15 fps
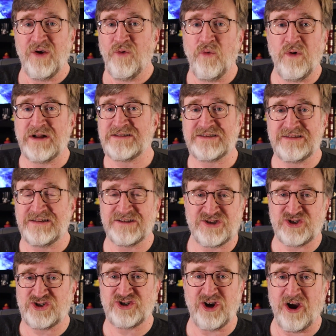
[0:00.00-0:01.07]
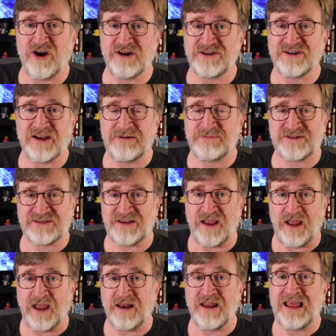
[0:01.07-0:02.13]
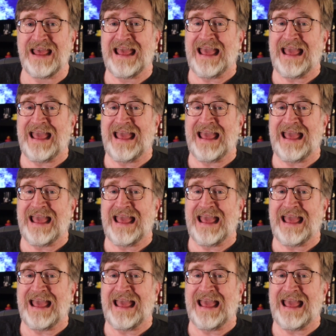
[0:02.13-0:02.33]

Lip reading: what's this charge I'm seeing?